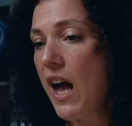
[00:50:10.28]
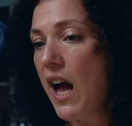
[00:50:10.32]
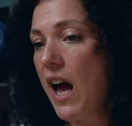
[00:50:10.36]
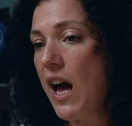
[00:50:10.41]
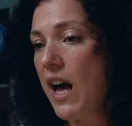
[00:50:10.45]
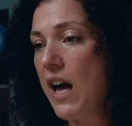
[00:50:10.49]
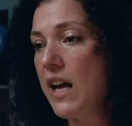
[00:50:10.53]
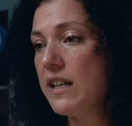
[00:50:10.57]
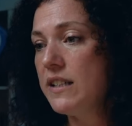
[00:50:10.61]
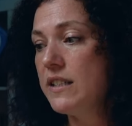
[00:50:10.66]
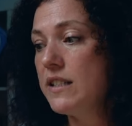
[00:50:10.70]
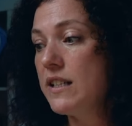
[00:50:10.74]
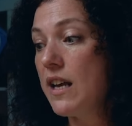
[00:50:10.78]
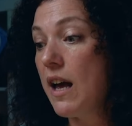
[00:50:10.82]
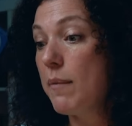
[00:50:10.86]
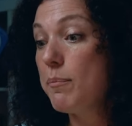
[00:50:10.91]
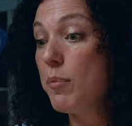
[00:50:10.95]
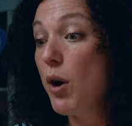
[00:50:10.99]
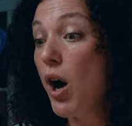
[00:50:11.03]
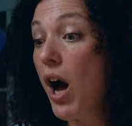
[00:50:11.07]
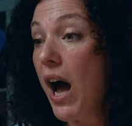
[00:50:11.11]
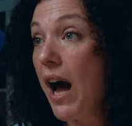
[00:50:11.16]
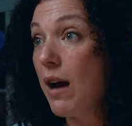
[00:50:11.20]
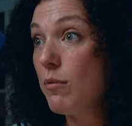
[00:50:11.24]
And,
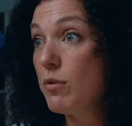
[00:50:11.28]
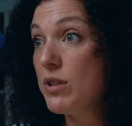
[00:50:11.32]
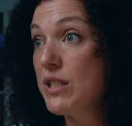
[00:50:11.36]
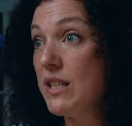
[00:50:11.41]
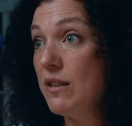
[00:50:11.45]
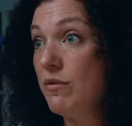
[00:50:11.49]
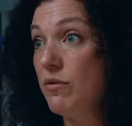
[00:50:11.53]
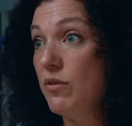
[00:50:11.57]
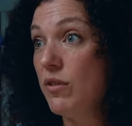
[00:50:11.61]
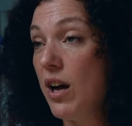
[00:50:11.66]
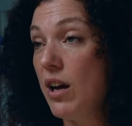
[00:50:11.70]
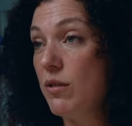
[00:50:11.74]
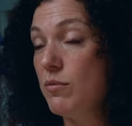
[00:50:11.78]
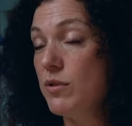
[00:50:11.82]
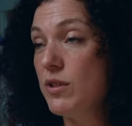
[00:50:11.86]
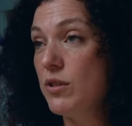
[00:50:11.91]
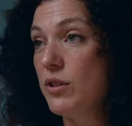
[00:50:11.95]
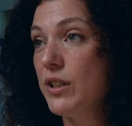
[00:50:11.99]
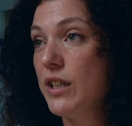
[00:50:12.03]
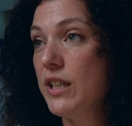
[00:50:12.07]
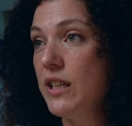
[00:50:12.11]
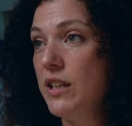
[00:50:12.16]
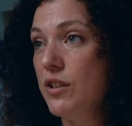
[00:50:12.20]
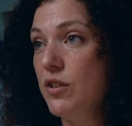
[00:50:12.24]
but I was even, I was
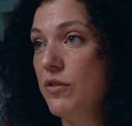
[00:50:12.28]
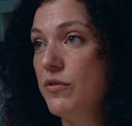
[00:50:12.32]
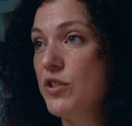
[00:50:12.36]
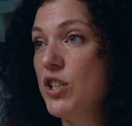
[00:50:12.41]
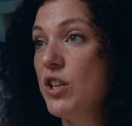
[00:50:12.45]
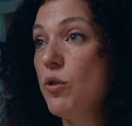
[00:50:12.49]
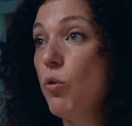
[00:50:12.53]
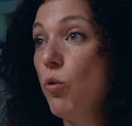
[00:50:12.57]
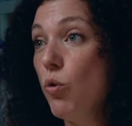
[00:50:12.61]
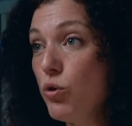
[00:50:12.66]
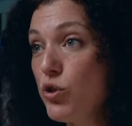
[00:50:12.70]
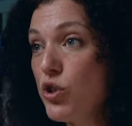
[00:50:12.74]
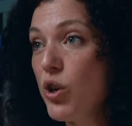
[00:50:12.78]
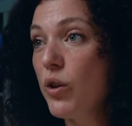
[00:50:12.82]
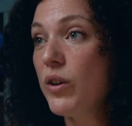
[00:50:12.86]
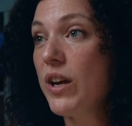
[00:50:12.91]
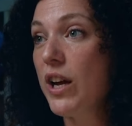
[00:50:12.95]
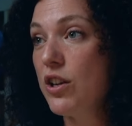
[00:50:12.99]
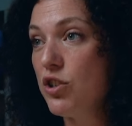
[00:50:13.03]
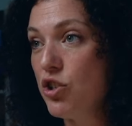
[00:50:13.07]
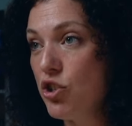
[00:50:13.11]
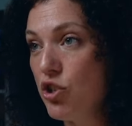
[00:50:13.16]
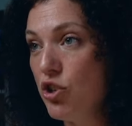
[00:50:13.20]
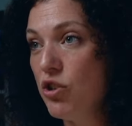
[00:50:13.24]
lucky enough to also
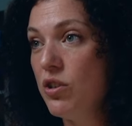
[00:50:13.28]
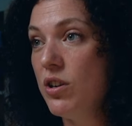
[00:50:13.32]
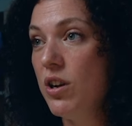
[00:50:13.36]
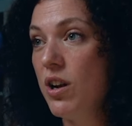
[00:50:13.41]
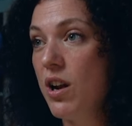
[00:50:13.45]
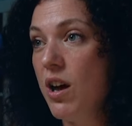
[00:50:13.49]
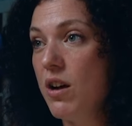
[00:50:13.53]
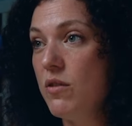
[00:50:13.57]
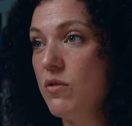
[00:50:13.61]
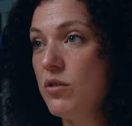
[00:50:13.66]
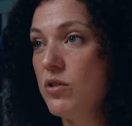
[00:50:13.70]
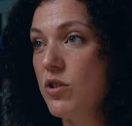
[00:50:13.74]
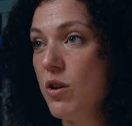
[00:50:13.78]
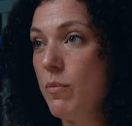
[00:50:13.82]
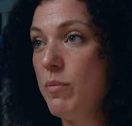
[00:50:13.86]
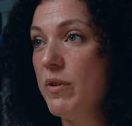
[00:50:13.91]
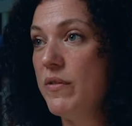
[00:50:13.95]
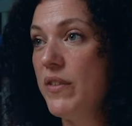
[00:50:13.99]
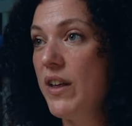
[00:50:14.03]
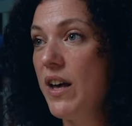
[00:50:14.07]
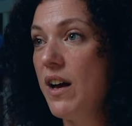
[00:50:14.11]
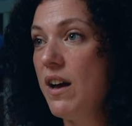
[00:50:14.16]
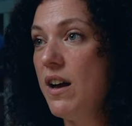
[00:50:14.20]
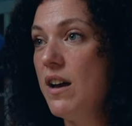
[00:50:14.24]
get a student loan on top
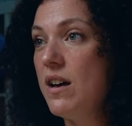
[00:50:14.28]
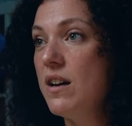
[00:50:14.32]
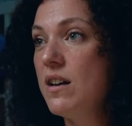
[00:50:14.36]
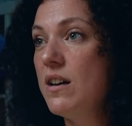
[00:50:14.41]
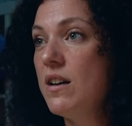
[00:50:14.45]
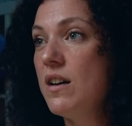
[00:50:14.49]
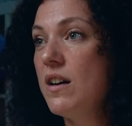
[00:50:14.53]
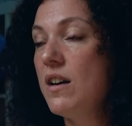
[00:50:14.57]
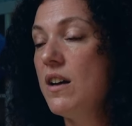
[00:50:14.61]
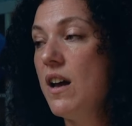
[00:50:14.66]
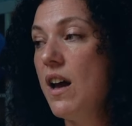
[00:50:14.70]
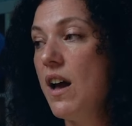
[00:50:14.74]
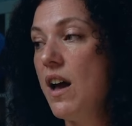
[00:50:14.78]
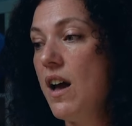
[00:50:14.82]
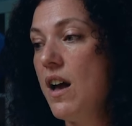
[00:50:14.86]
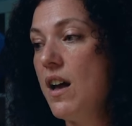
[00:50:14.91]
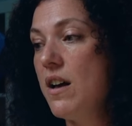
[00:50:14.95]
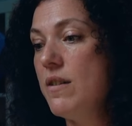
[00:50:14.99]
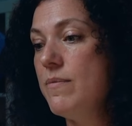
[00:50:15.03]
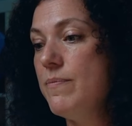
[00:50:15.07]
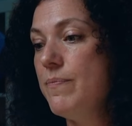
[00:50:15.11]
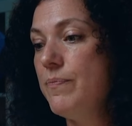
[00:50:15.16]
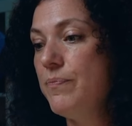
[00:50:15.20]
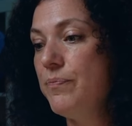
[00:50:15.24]
of that
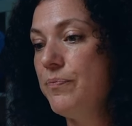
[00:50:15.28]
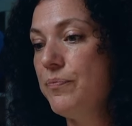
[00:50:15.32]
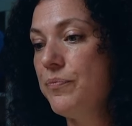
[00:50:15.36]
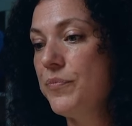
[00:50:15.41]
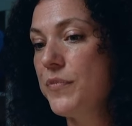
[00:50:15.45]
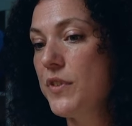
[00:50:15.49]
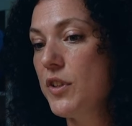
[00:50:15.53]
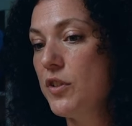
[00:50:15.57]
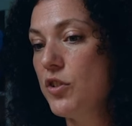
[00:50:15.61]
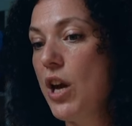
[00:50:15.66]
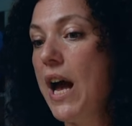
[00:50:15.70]
um,